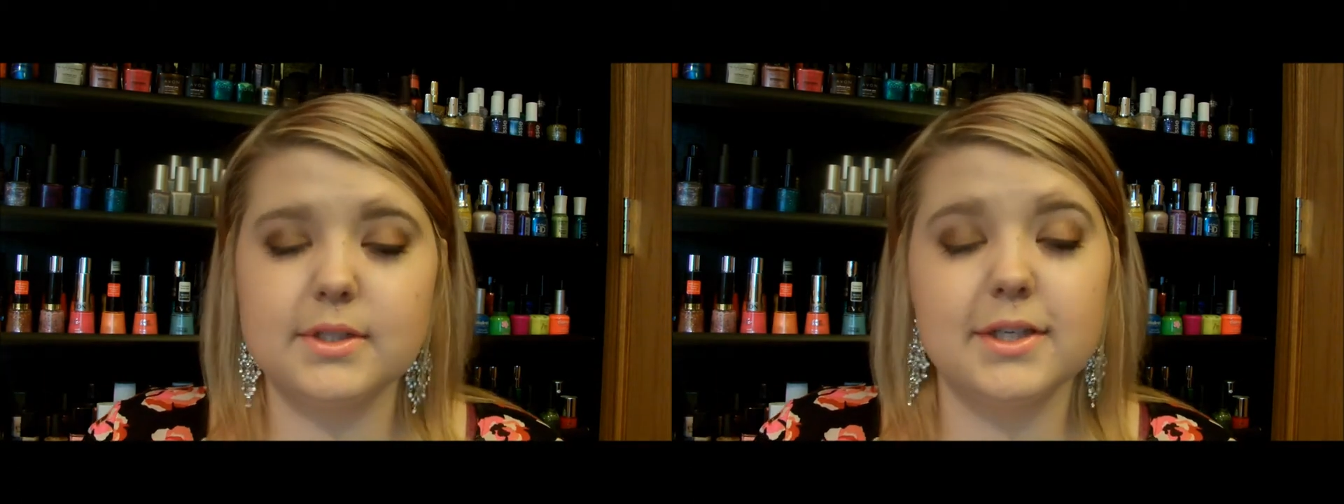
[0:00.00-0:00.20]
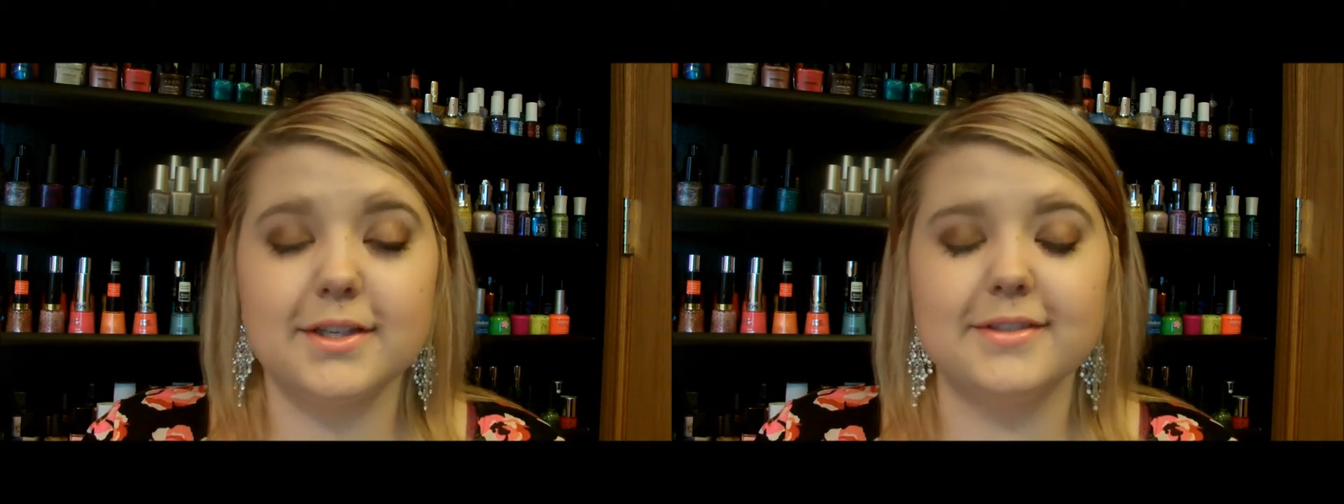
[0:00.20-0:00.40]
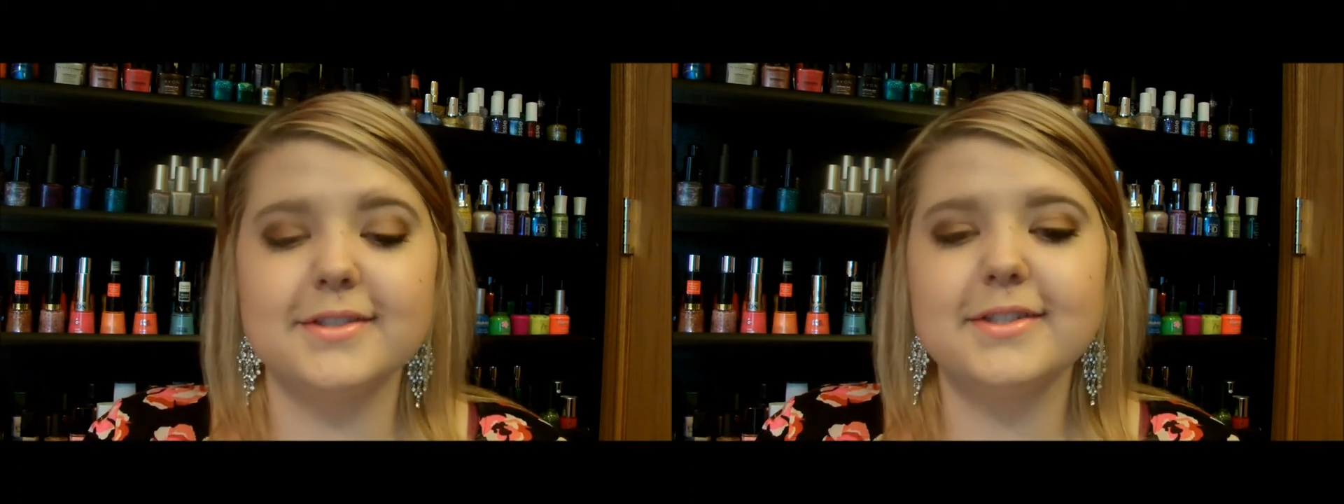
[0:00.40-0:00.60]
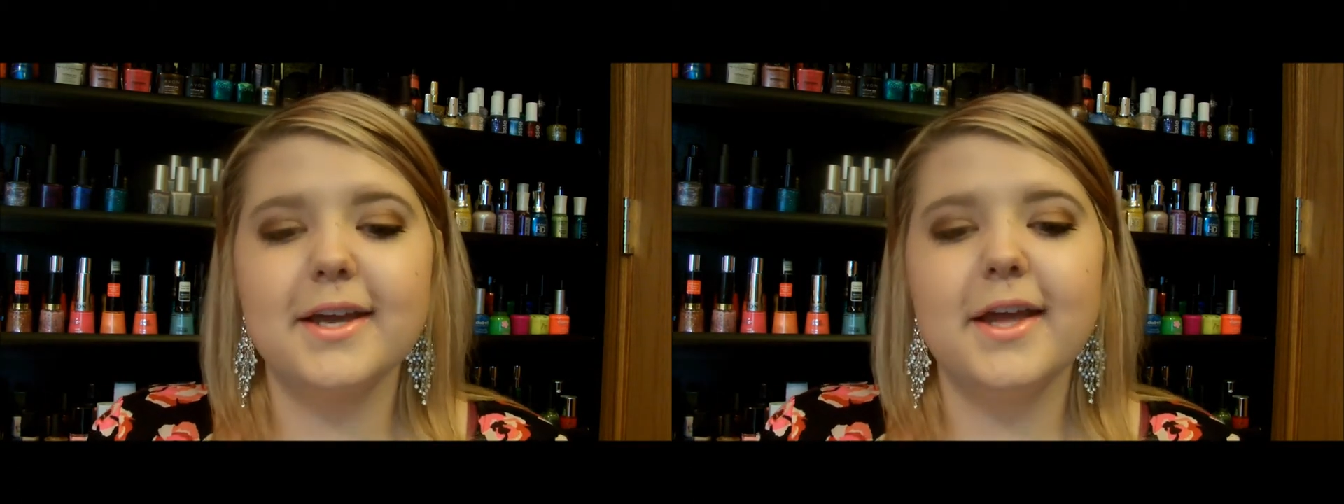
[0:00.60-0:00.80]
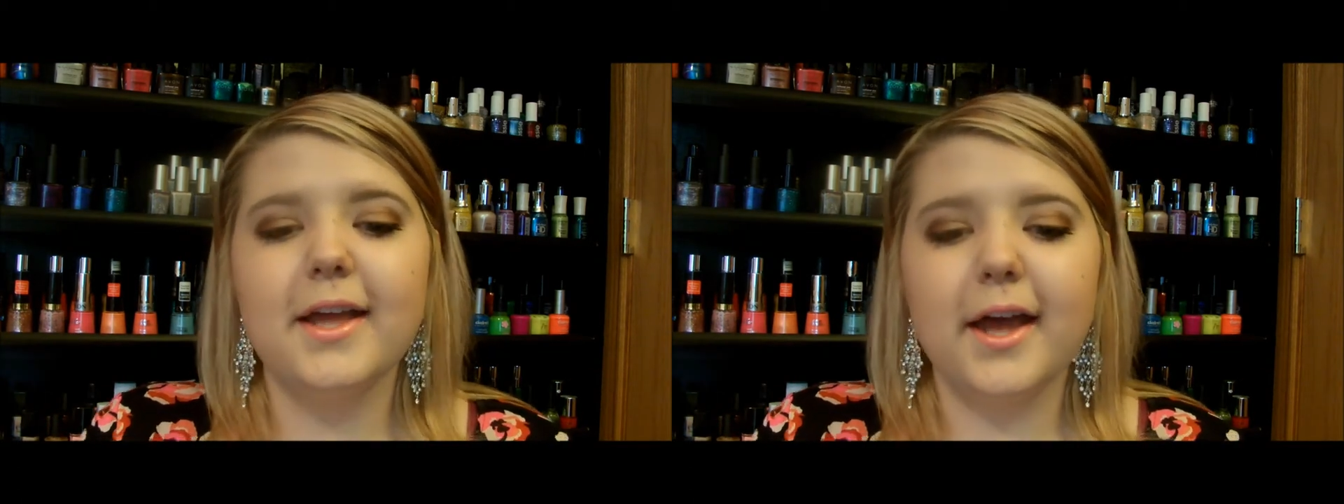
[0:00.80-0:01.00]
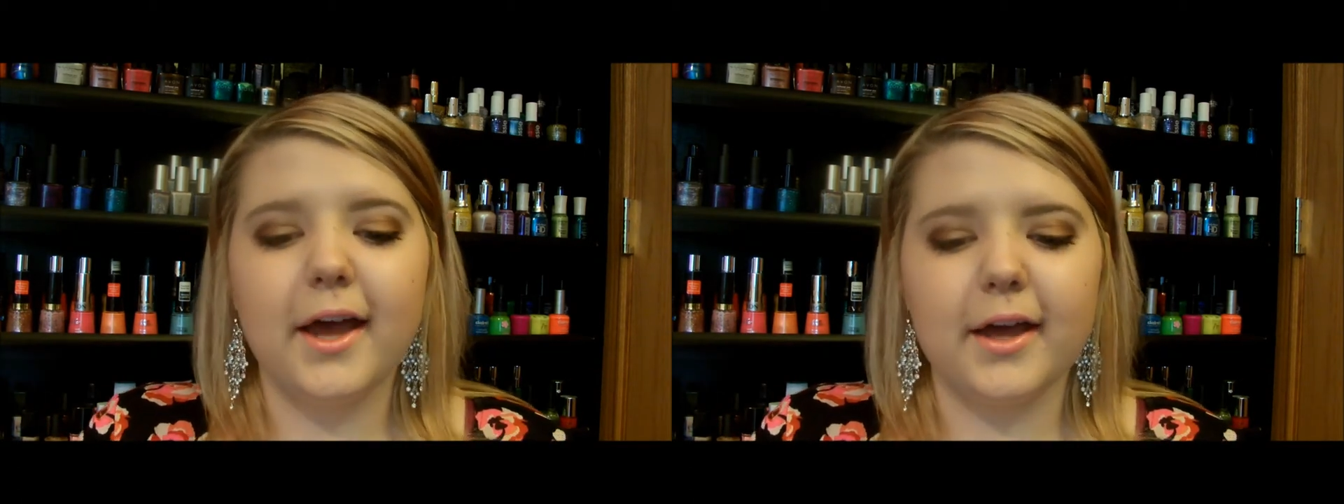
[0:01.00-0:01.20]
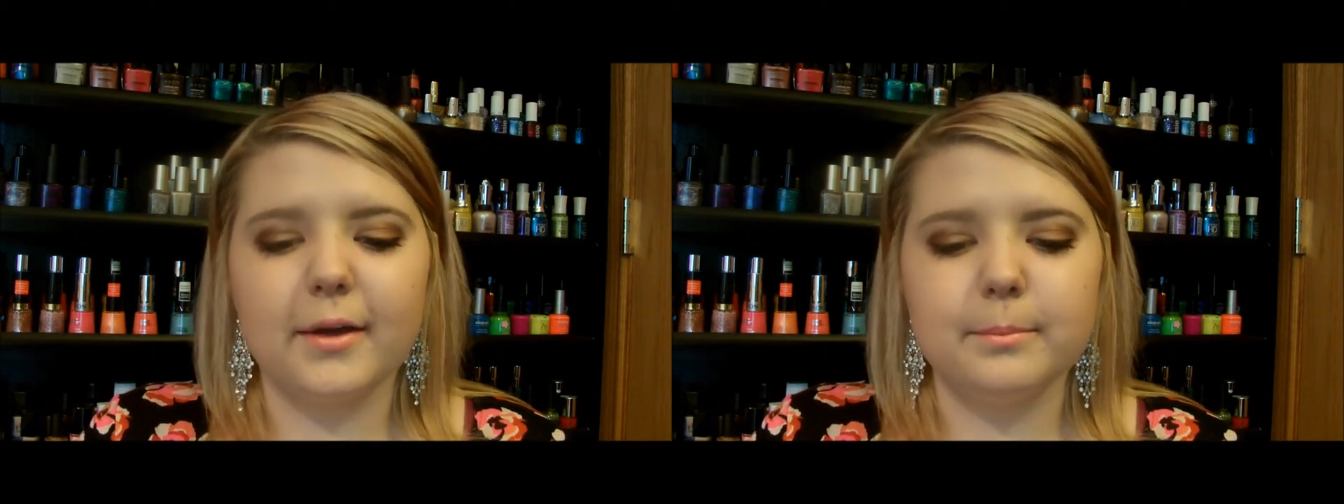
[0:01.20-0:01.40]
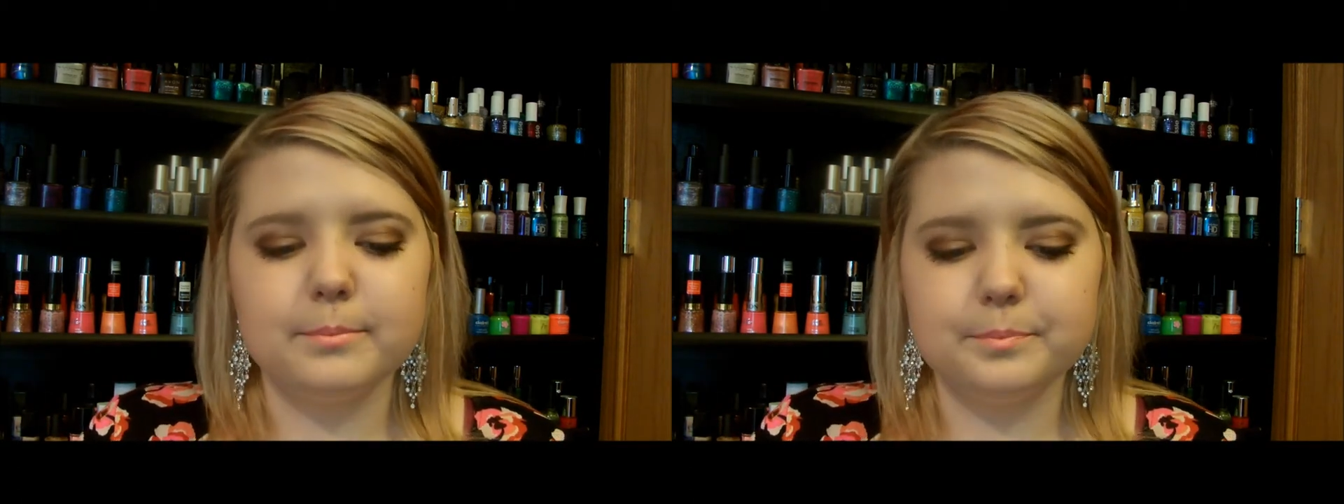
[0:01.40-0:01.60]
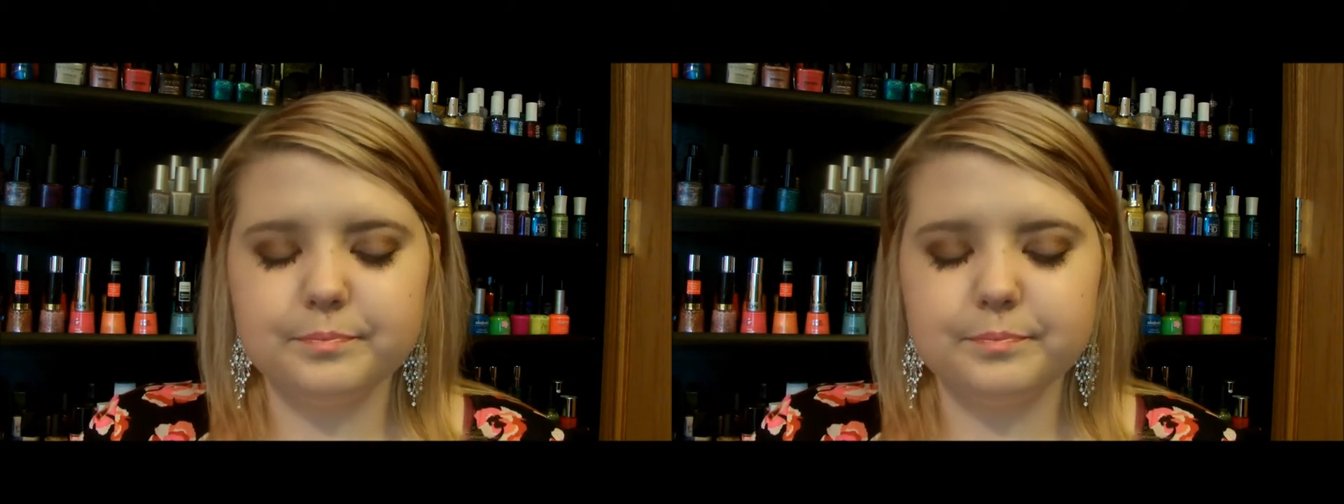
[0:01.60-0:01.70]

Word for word: teased. Um,